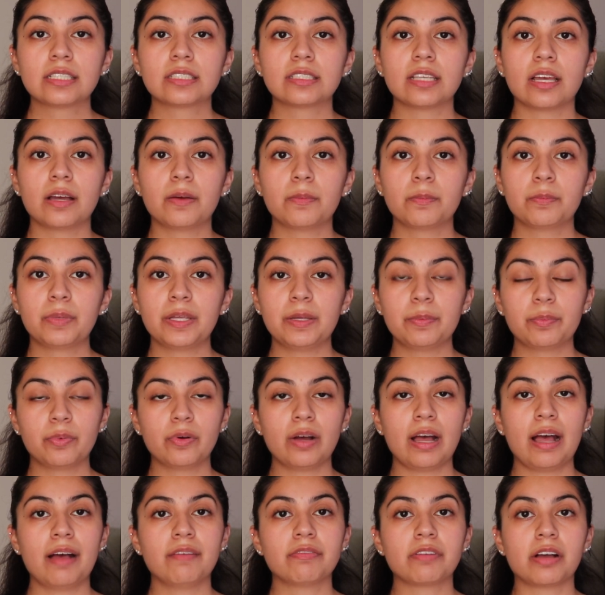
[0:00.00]
Some
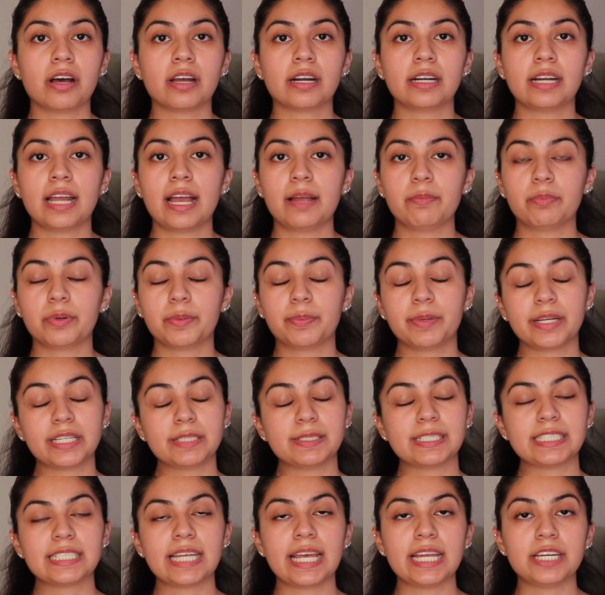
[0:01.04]
people have gotten
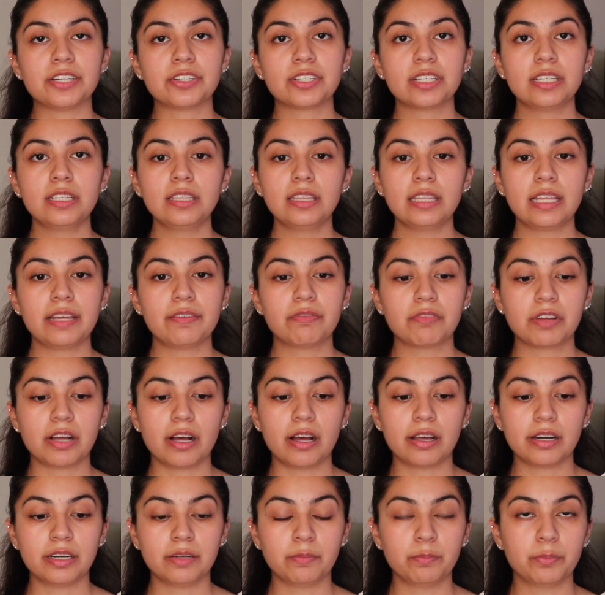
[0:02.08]
hyperpigmentation, they've
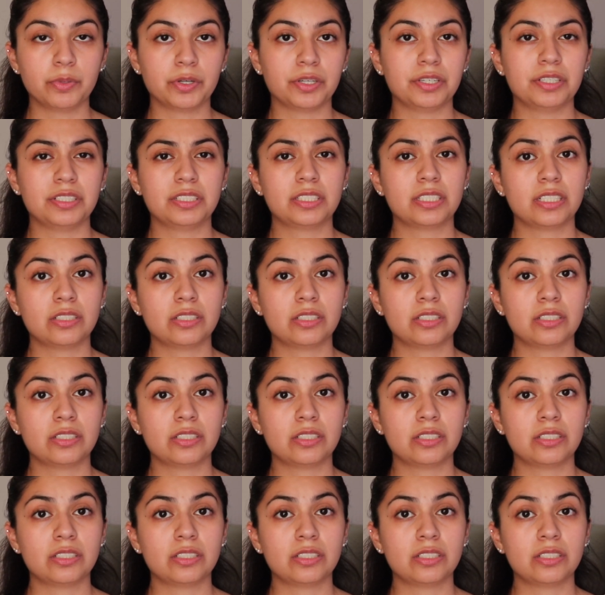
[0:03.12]
gotten burns